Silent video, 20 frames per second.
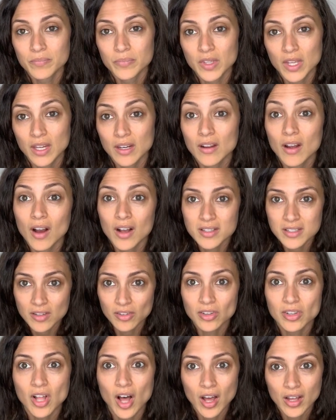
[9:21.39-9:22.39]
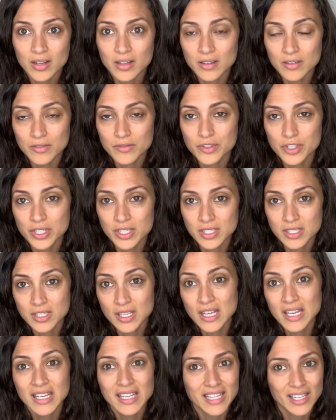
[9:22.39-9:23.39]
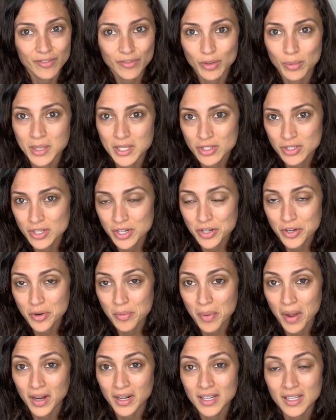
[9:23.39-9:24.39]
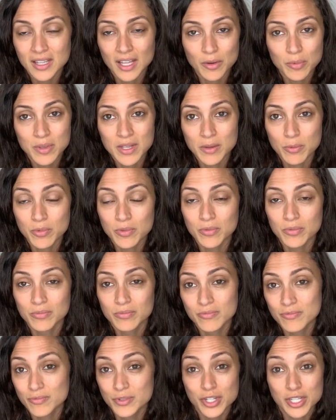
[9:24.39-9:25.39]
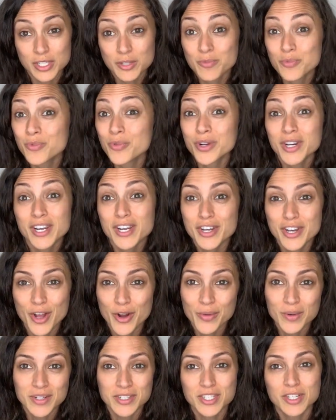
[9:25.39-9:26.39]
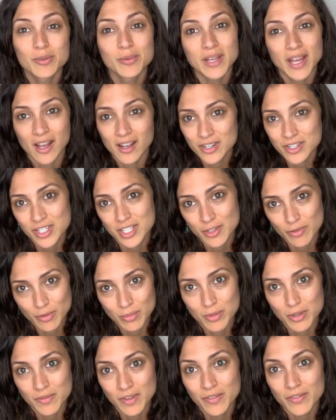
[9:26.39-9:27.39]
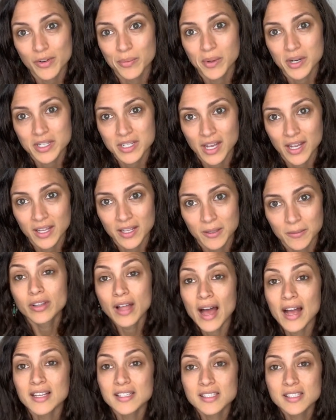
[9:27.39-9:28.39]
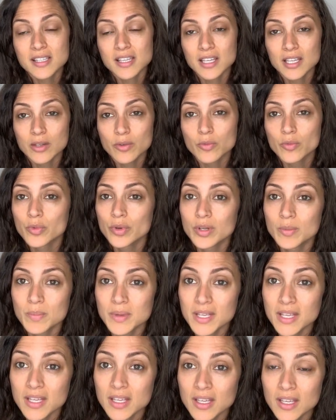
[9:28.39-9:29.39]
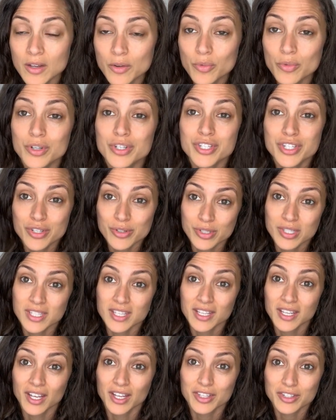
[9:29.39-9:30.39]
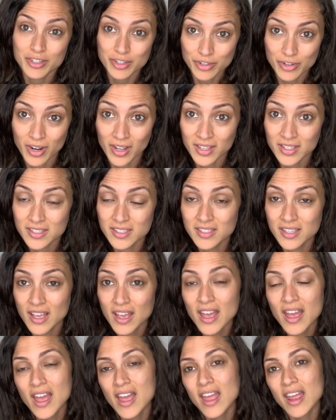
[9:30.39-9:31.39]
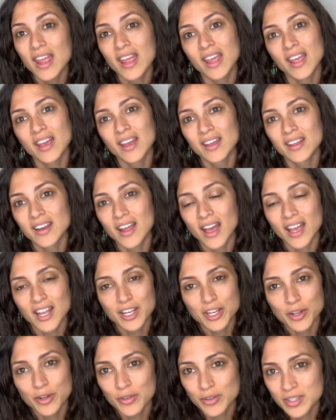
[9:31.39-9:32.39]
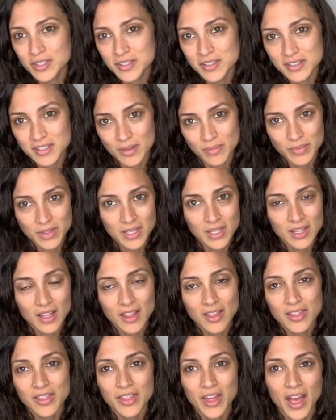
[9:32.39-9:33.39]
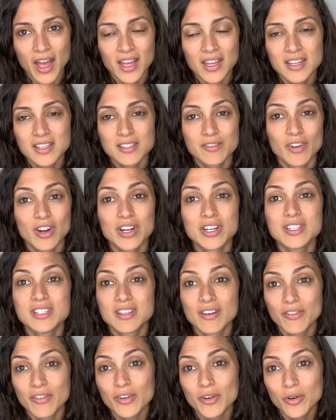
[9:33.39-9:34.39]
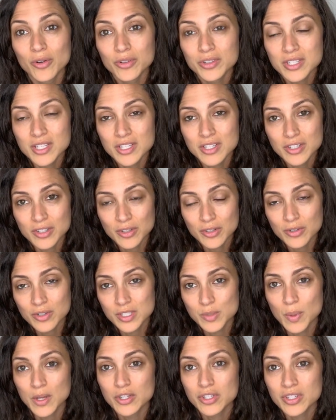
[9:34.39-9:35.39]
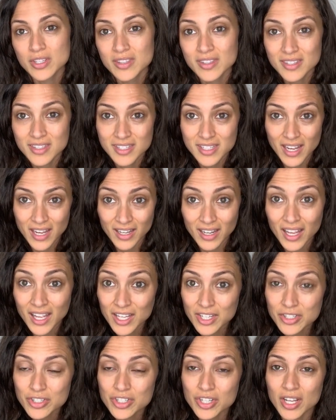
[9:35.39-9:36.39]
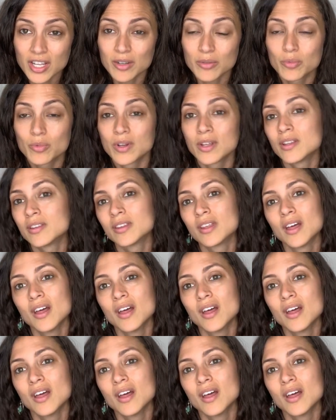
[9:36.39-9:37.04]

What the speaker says: can cause a lot of just inflammation in our body that we just wouldn't know until we actually remove it from our diet. The last thing would be reducing stress. And I know this is something that is very difficult to do, especially this day and age, and with